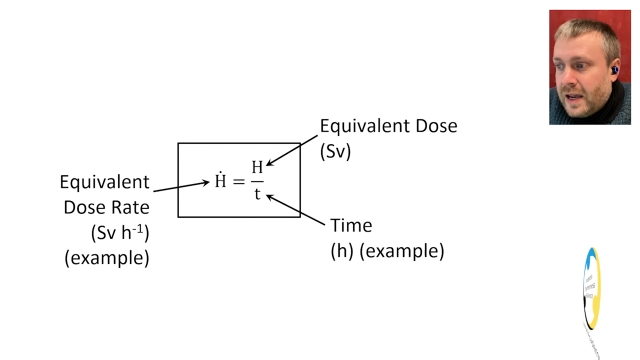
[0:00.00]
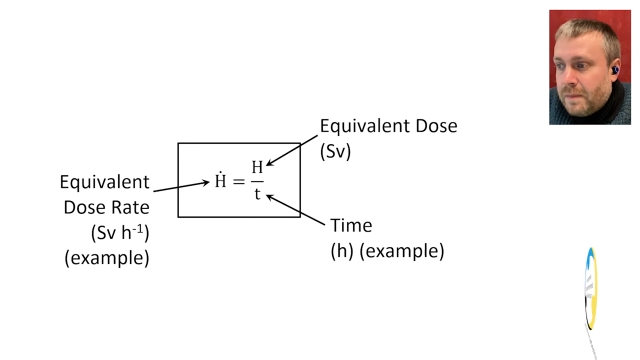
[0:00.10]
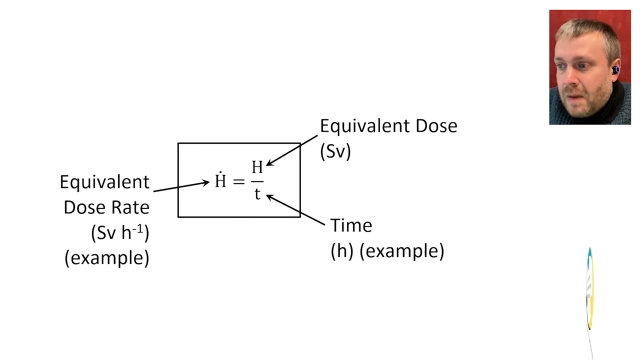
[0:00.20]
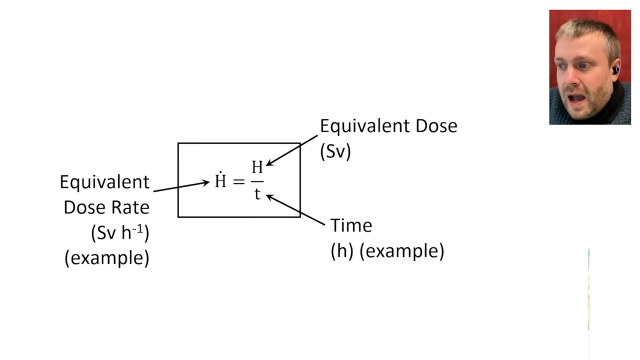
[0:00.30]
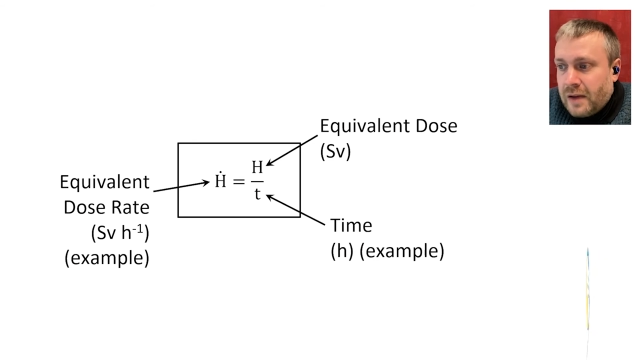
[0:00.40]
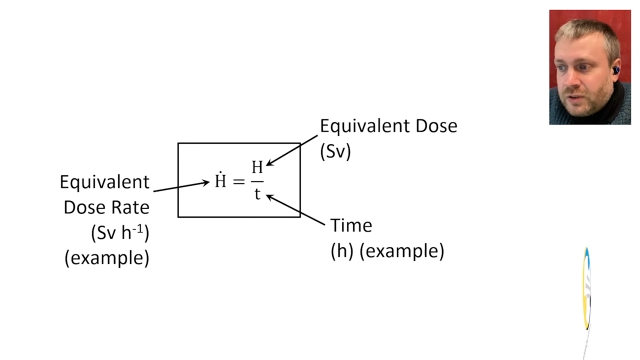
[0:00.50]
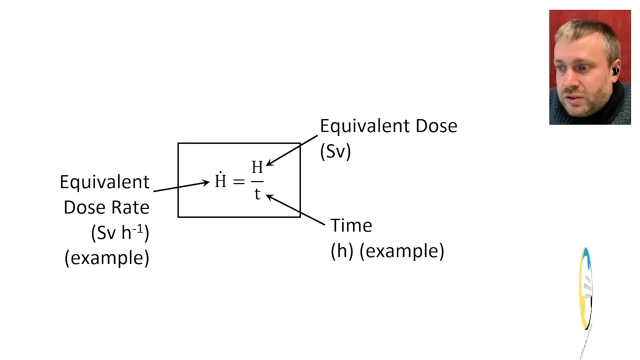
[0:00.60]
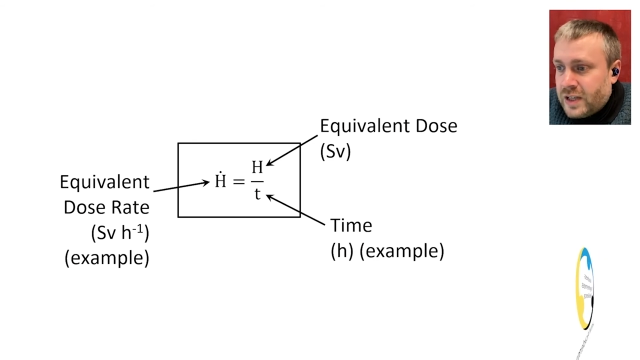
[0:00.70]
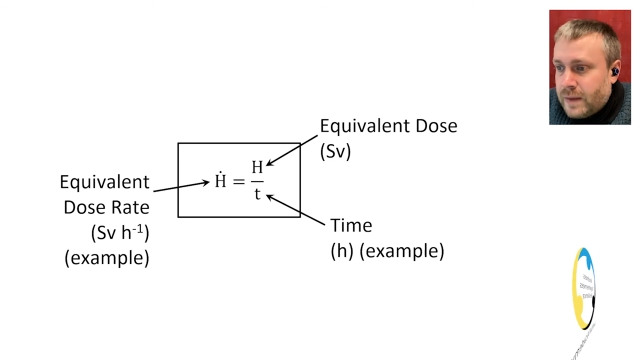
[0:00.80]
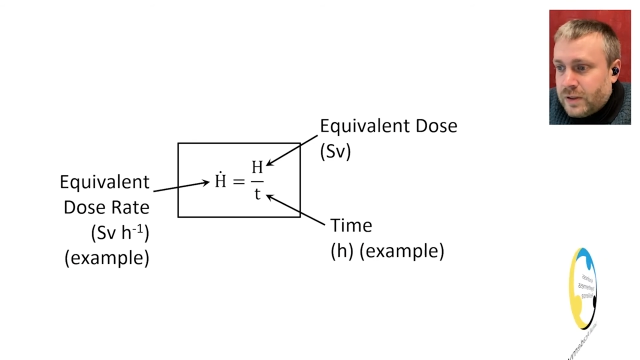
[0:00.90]
I've
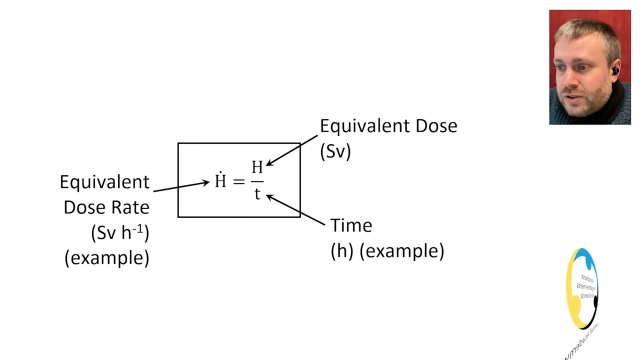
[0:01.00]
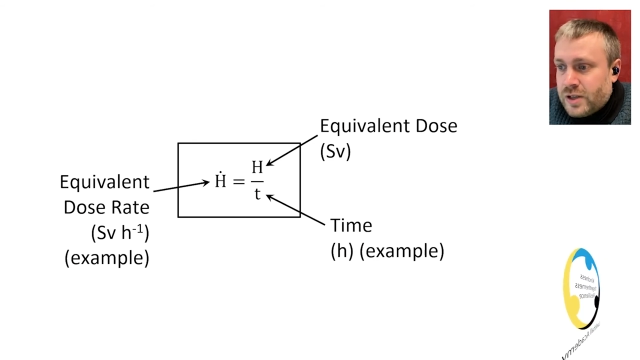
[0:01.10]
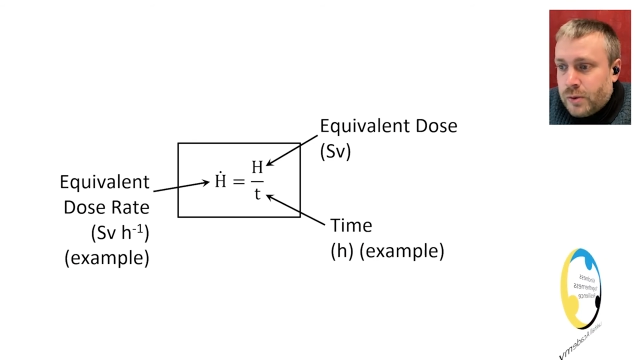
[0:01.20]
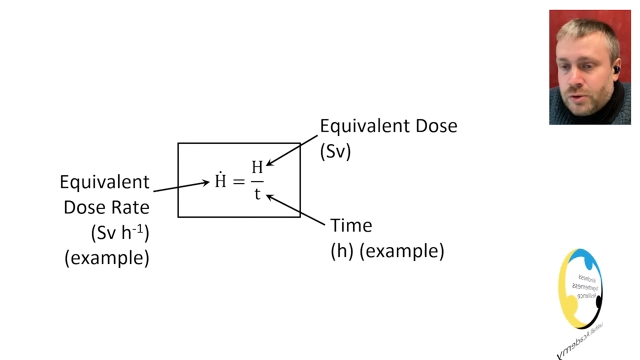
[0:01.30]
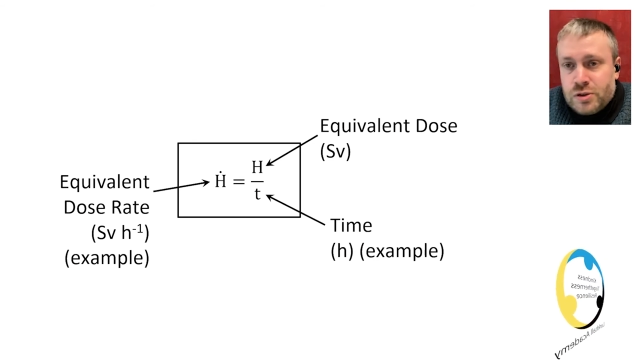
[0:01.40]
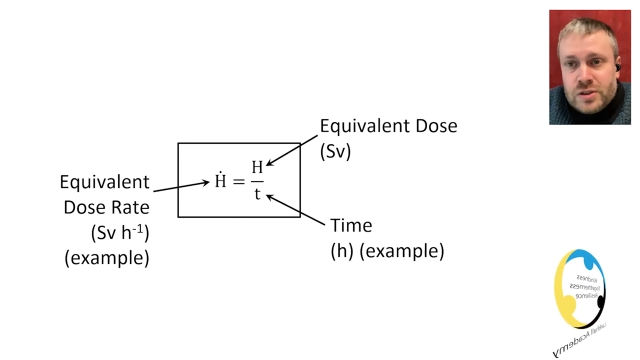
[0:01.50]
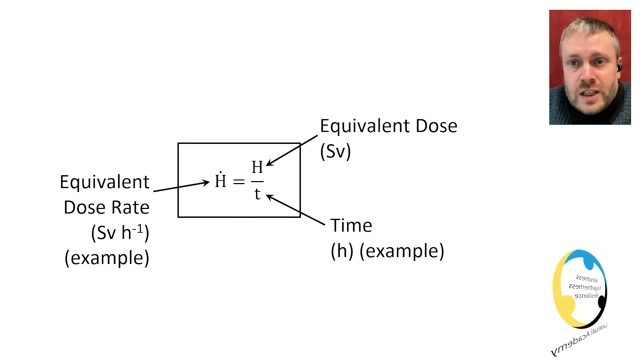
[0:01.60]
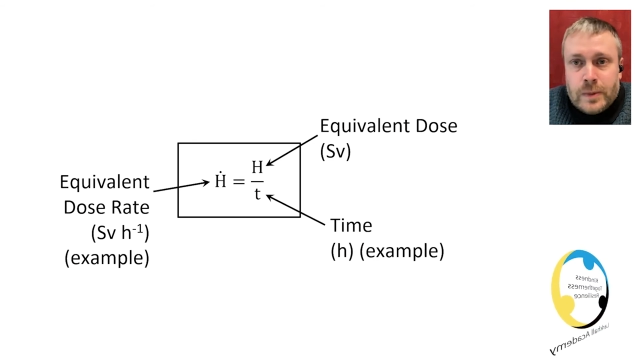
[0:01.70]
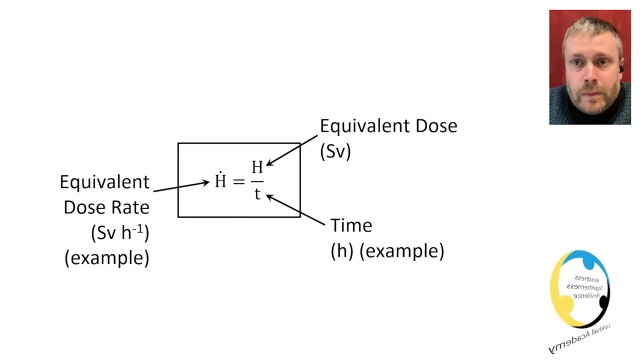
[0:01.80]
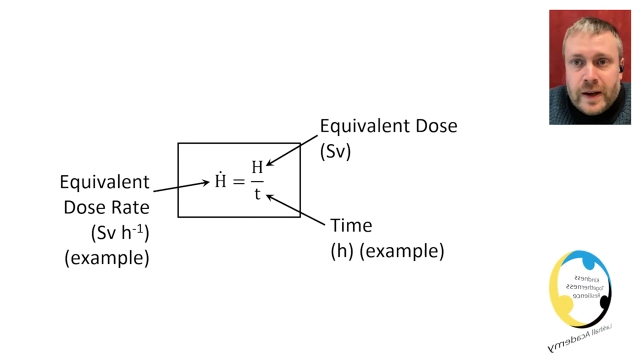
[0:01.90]
just kept this as hours just to
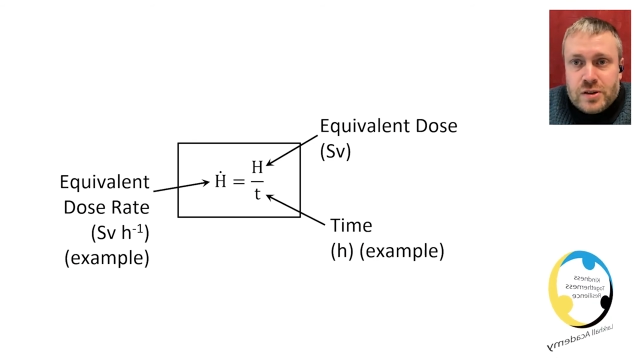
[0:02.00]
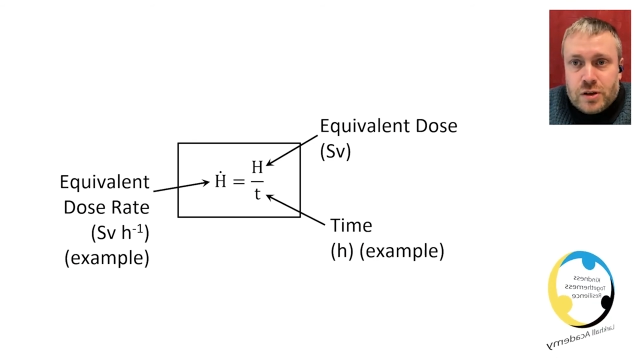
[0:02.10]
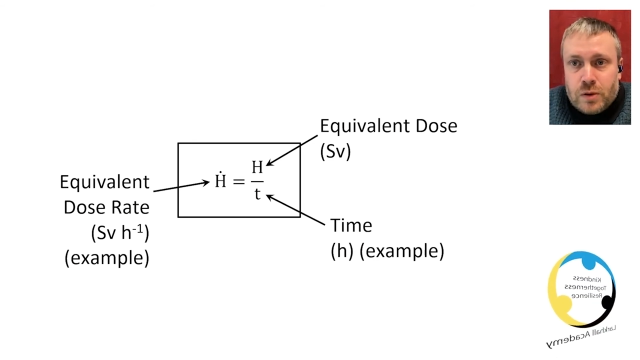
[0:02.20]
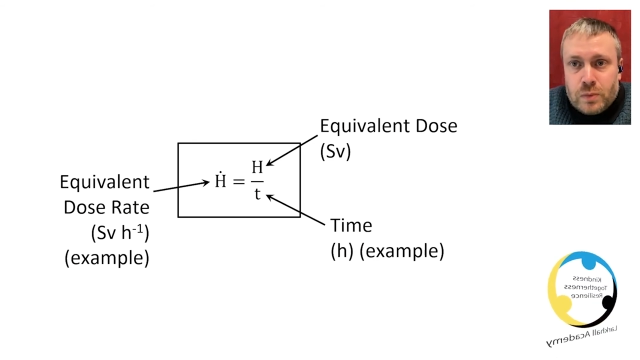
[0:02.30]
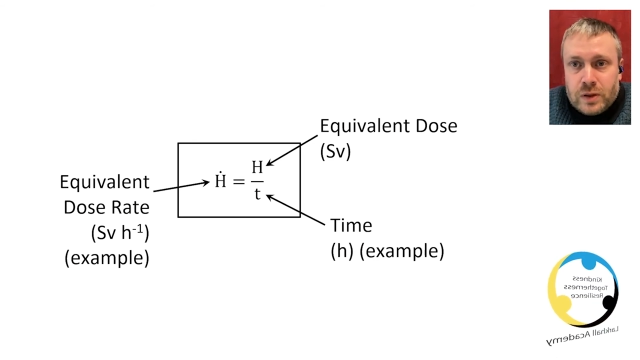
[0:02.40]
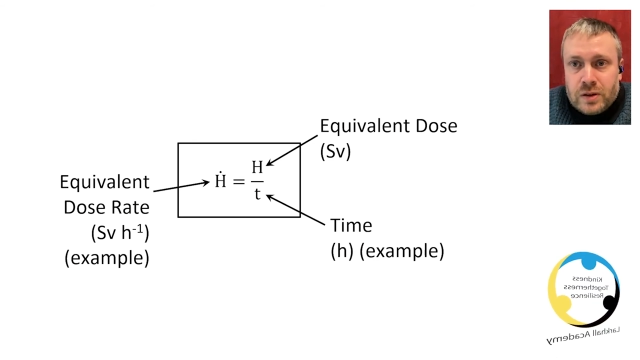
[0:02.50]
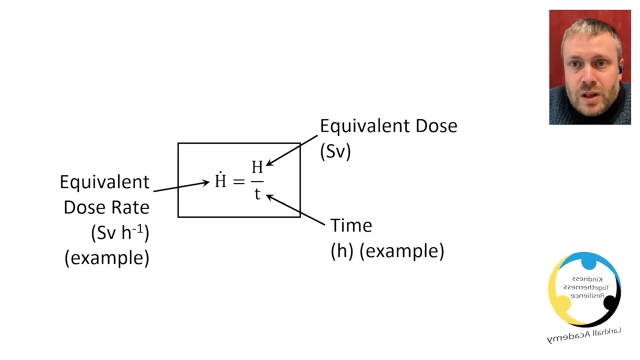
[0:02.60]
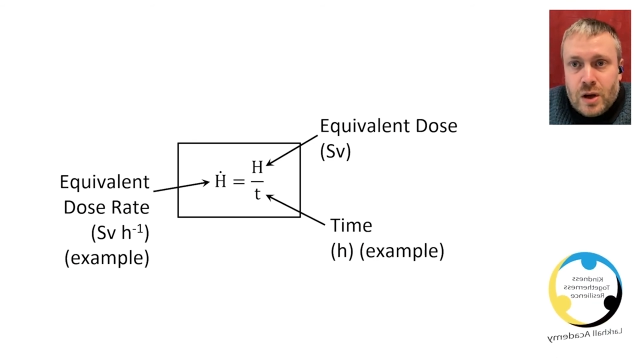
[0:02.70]
keep it matching up with